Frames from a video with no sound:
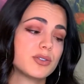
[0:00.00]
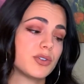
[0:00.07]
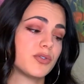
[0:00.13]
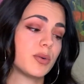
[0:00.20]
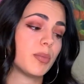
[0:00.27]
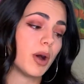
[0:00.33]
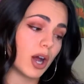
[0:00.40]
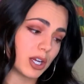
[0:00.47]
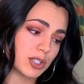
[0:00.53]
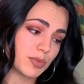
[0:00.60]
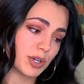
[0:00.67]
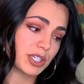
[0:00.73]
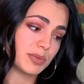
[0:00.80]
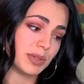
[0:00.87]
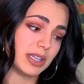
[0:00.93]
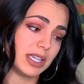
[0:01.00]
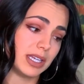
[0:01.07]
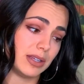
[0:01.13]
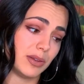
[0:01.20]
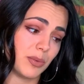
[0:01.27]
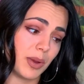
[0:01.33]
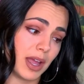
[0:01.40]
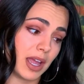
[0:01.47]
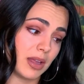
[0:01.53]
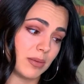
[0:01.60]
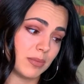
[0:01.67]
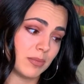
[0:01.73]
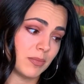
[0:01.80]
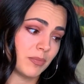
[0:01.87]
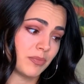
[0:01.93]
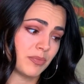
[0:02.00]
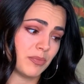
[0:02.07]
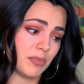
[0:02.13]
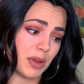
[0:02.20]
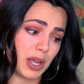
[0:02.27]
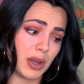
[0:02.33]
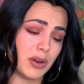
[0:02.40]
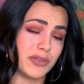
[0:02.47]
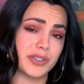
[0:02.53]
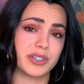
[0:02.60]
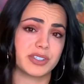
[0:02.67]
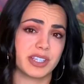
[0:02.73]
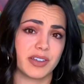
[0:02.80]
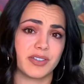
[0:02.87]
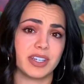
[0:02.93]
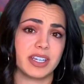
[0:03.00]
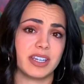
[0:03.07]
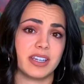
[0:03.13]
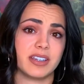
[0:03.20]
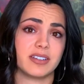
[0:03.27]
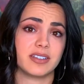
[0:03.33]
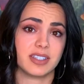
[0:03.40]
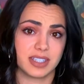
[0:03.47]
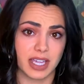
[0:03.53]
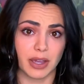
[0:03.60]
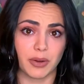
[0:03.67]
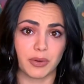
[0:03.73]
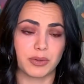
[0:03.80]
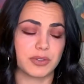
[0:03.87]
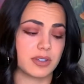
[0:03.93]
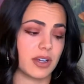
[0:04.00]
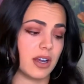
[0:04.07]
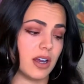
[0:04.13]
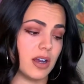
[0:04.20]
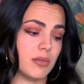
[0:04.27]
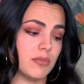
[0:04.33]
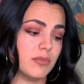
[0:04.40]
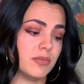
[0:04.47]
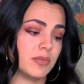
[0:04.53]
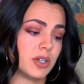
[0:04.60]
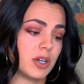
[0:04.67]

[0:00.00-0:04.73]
So for Poshmark to be leading the way by over 70 sales, or